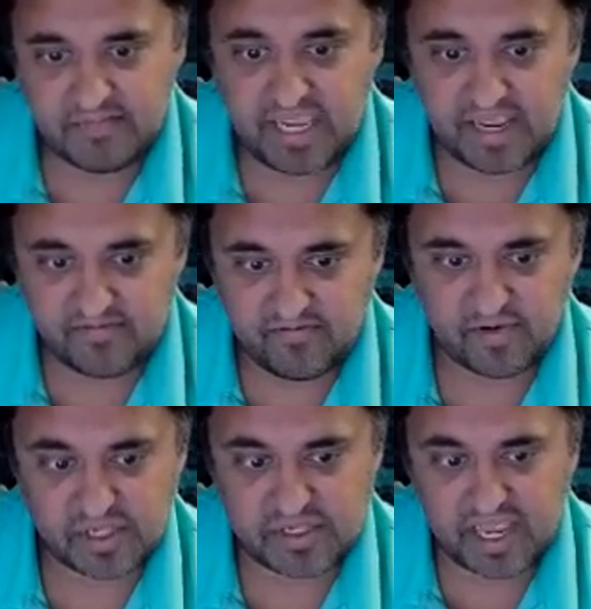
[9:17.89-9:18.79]
data
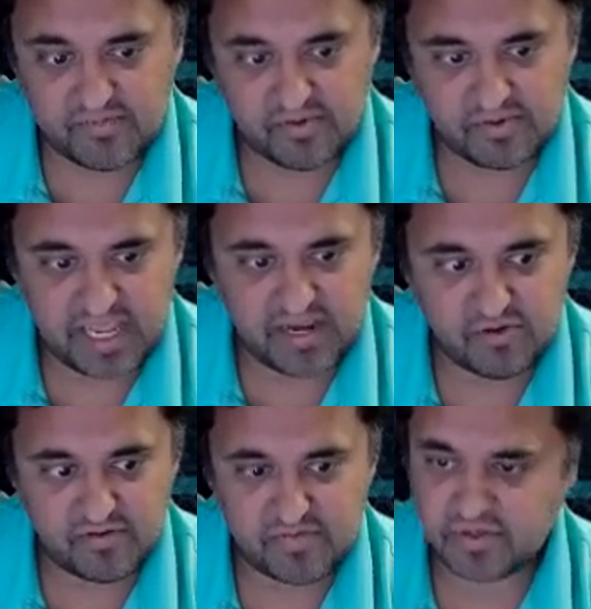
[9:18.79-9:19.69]
for sustainable
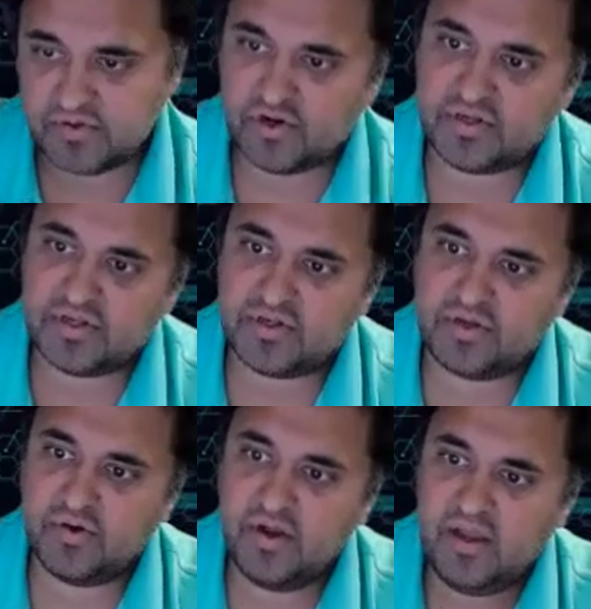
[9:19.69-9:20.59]
data-driven solutions. And
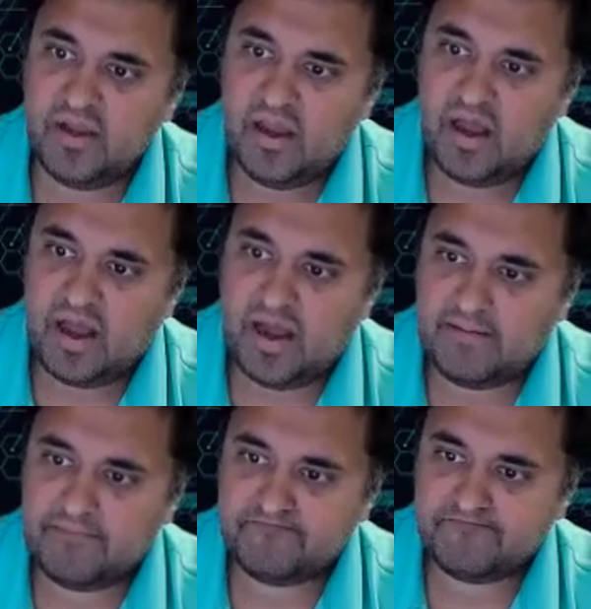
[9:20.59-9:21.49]
so
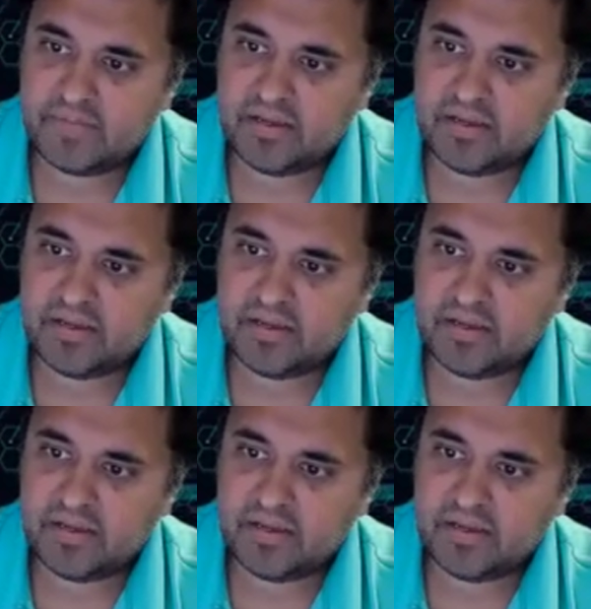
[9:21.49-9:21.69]
um,